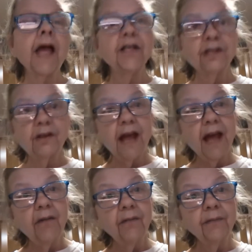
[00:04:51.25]
So
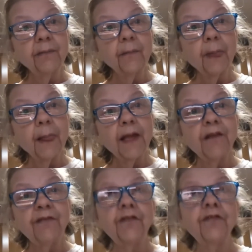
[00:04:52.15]
now,
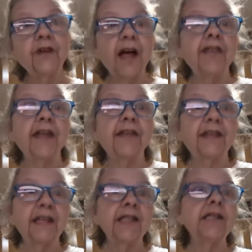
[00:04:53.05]
if you've thought that
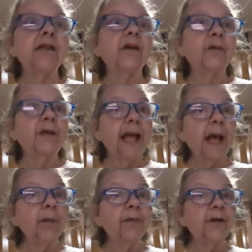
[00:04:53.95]
this was
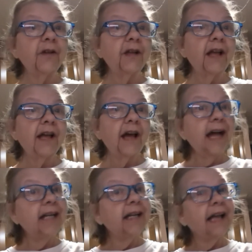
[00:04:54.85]
helpful,
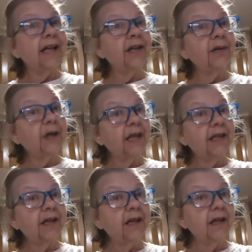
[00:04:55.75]
I'd like you to hit
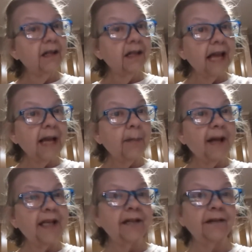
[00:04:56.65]
the like
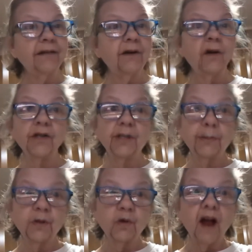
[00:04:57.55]
button or
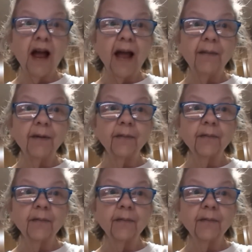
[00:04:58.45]
subscribe